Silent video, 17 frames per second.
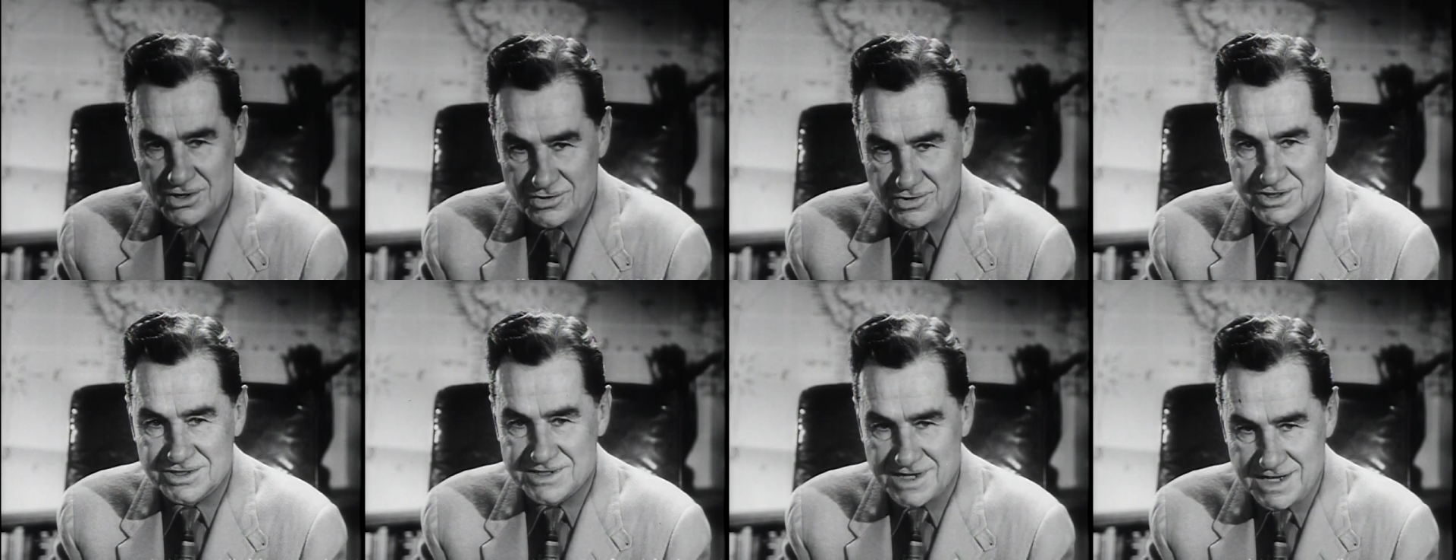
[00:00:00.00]

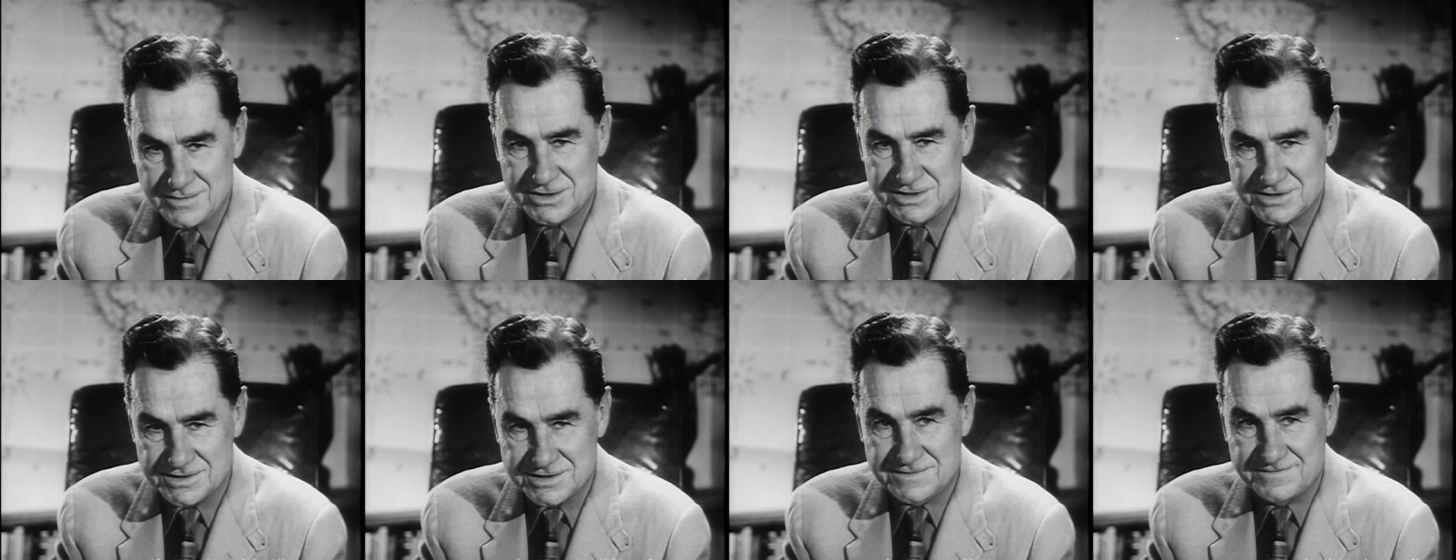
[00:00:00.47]
Lowell
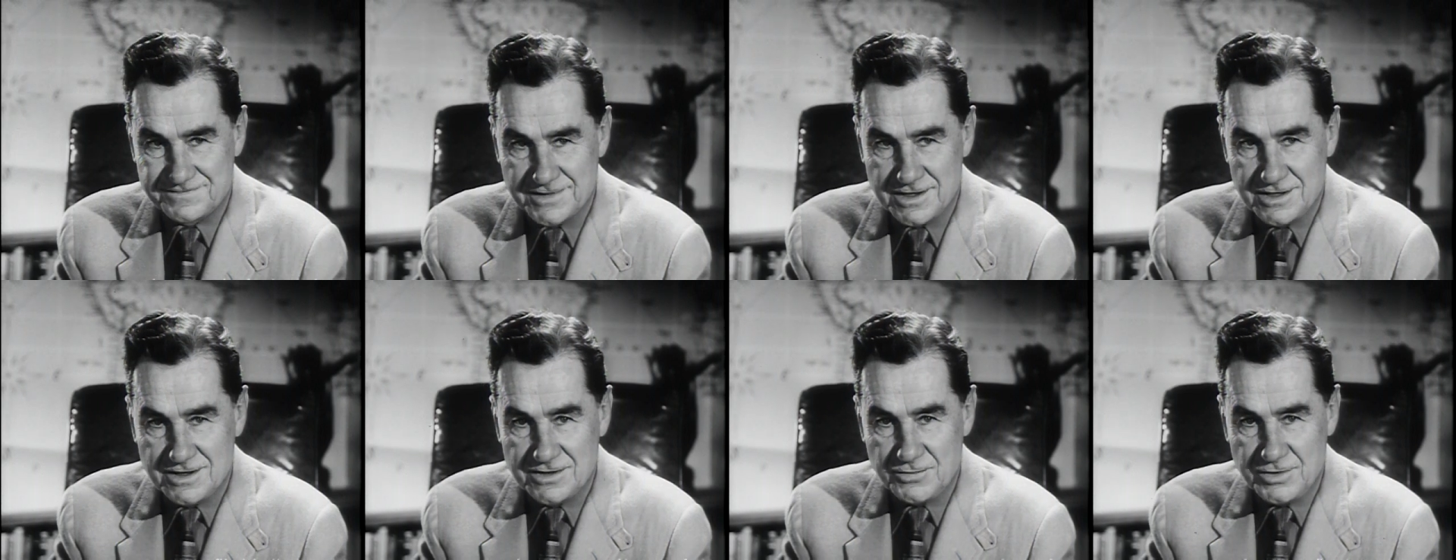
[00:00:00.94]
Thomas.
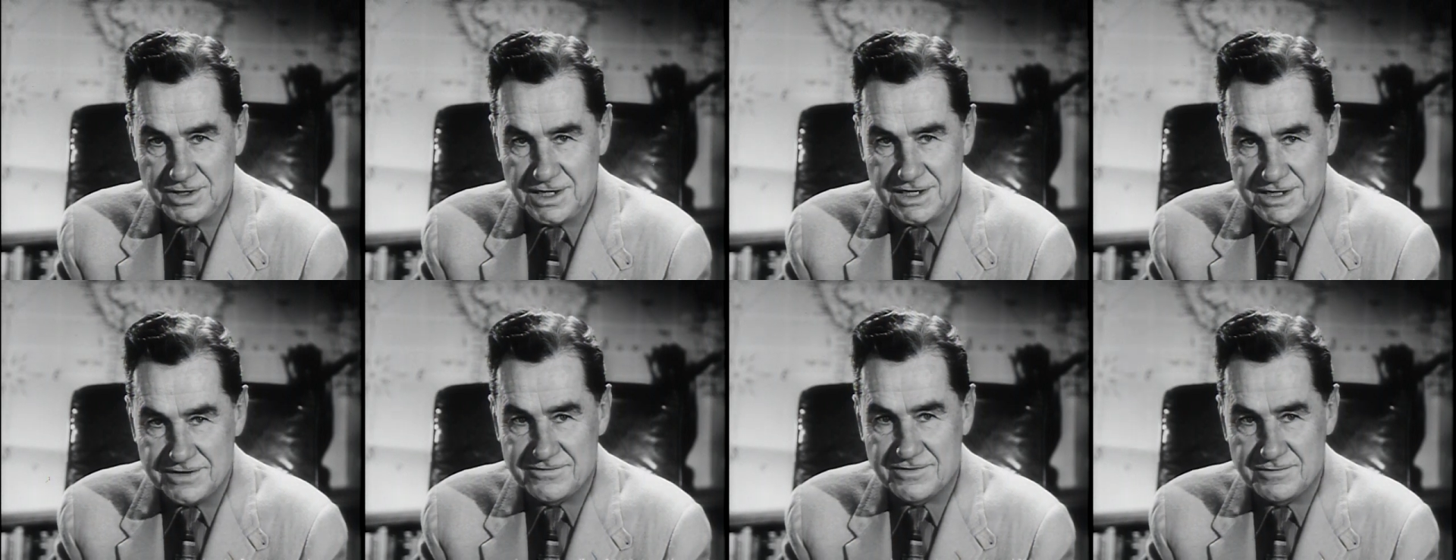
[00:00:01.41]
We
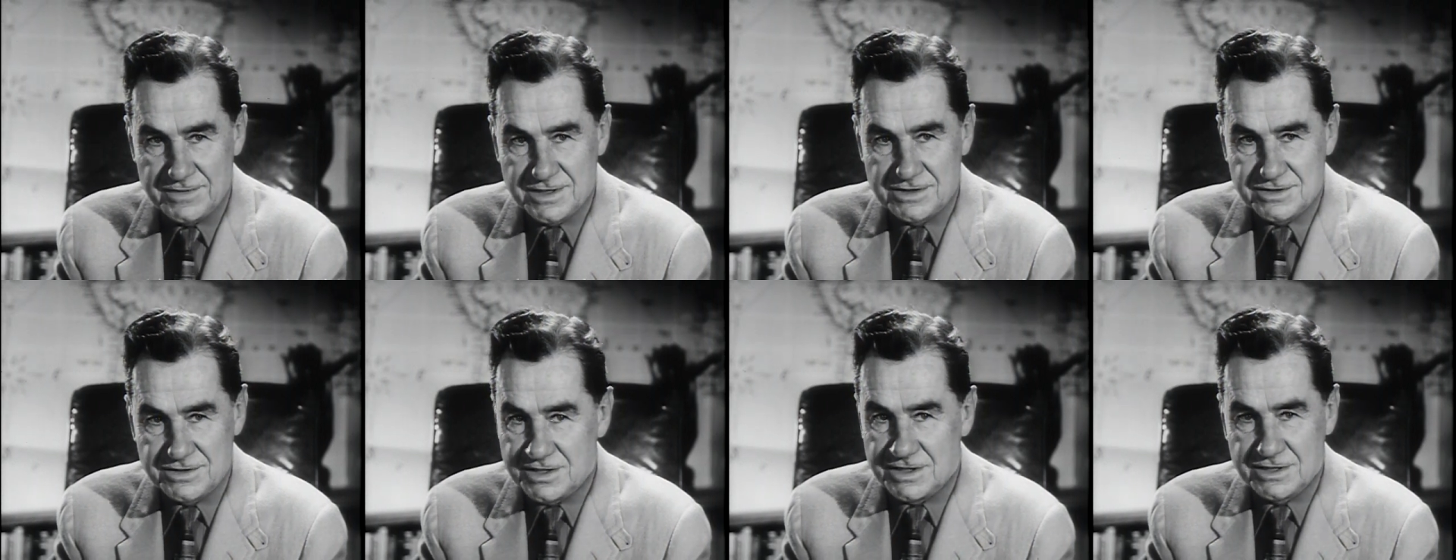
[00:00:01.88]
live
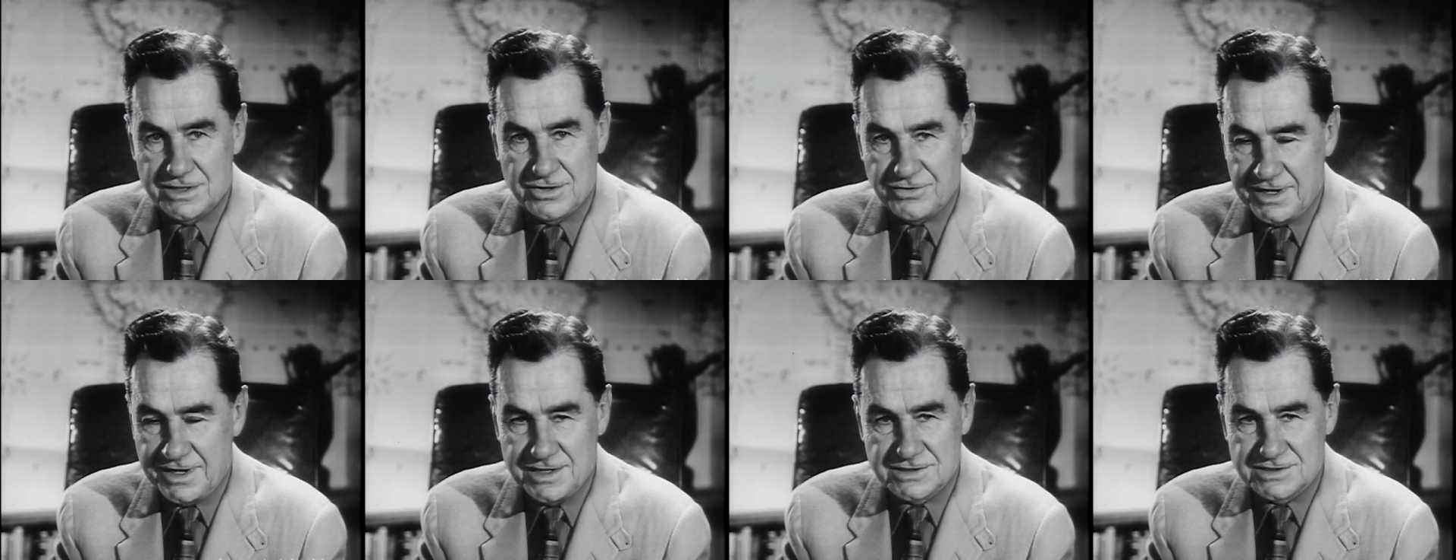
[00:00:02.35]
amid the
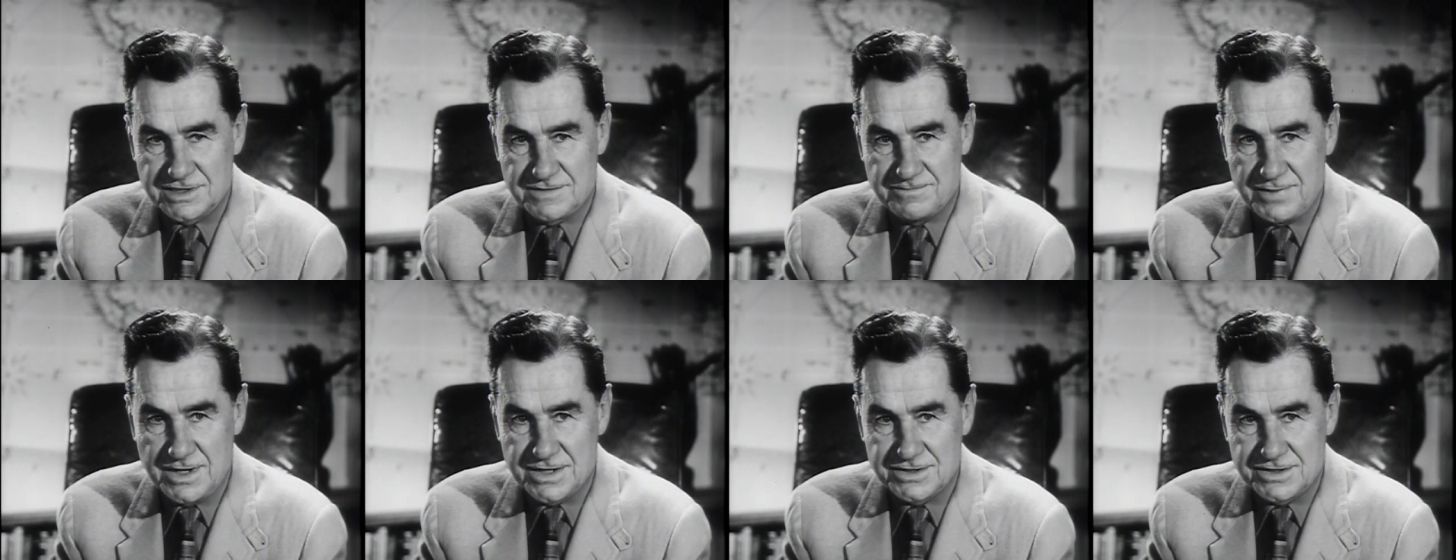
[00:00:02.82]
greatest
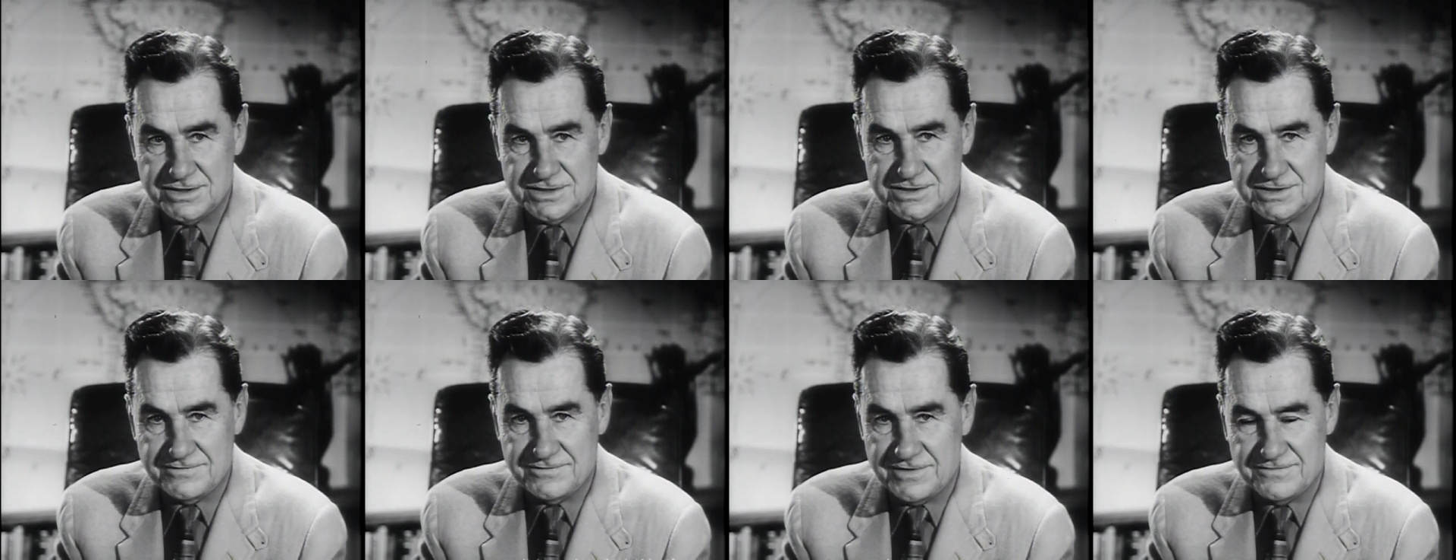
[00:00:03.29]

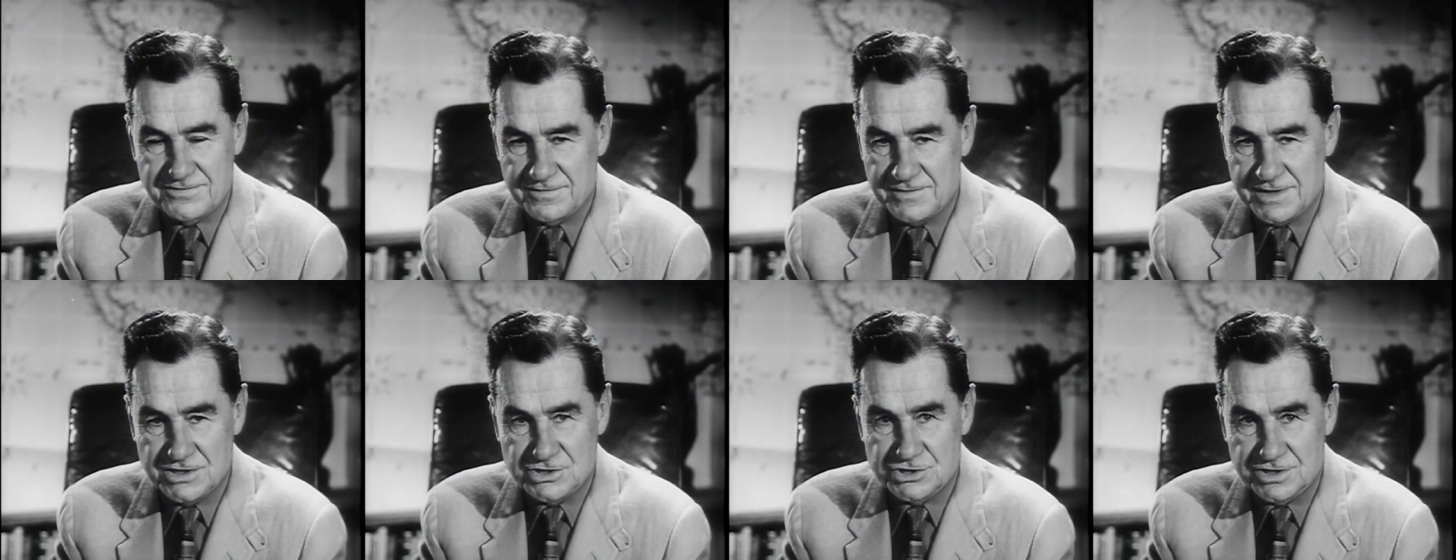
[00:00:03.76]
abundance of
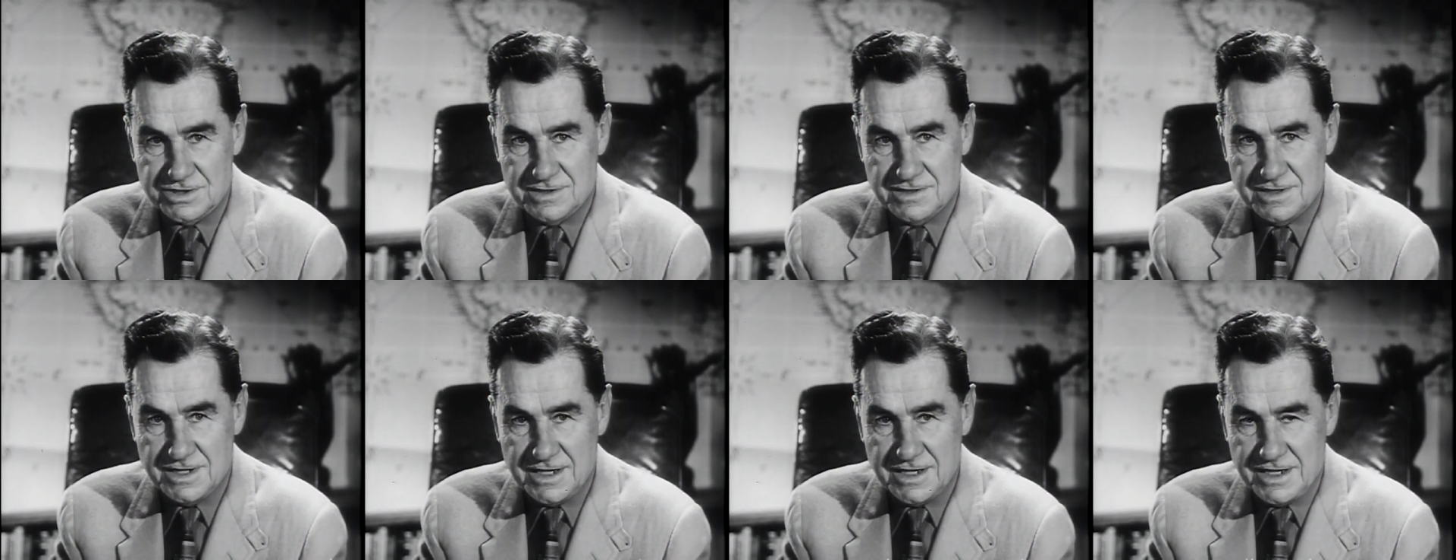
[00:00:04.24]

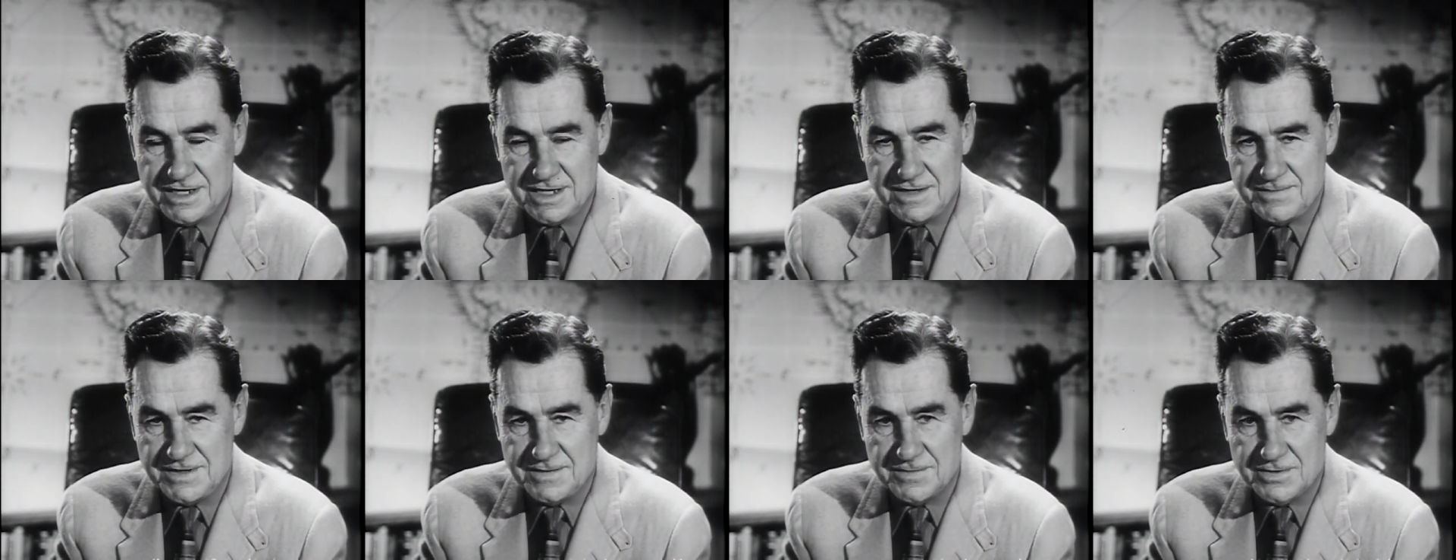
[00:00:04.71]
information
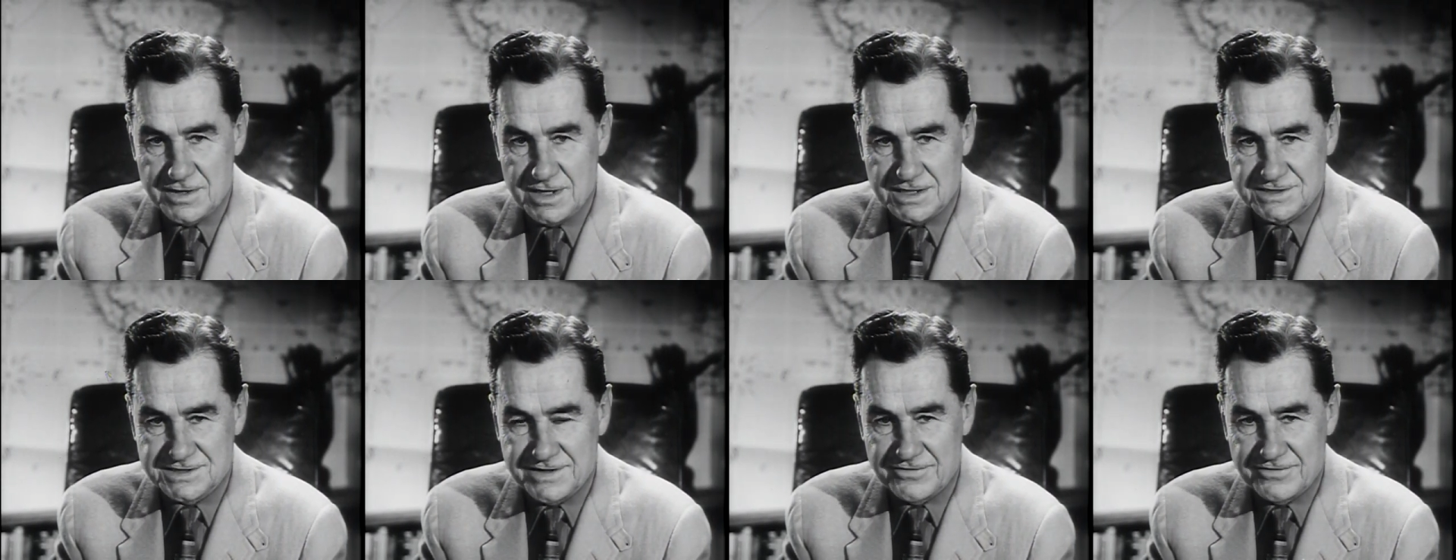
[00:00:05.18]
any people
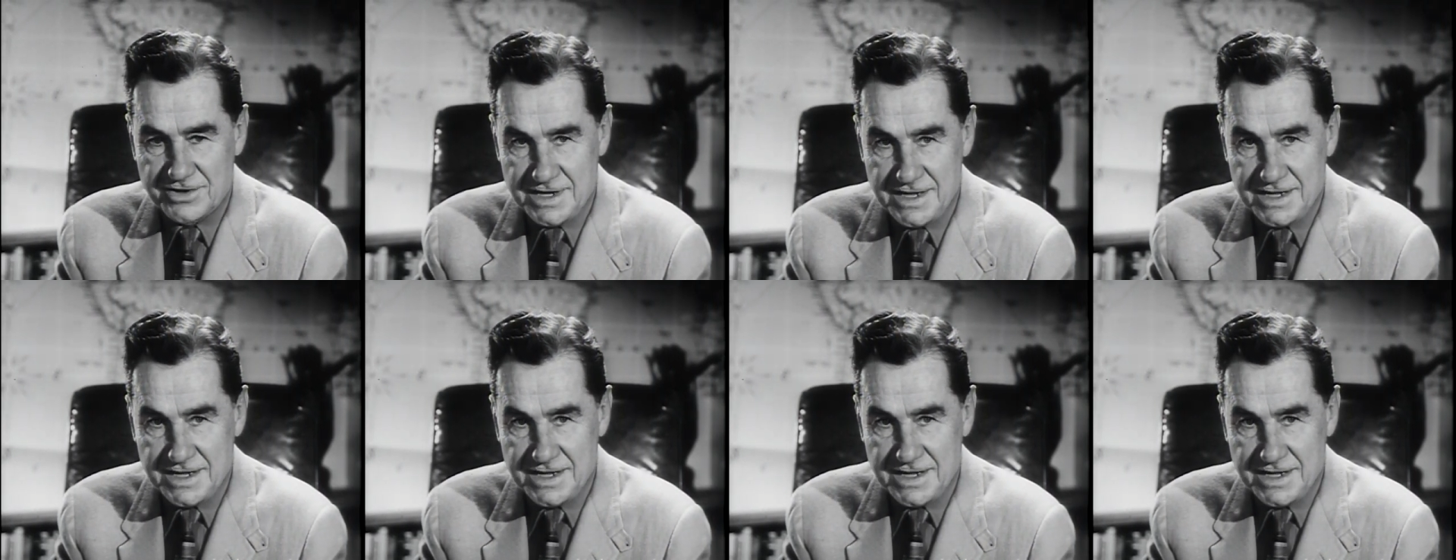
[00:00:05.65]
has ever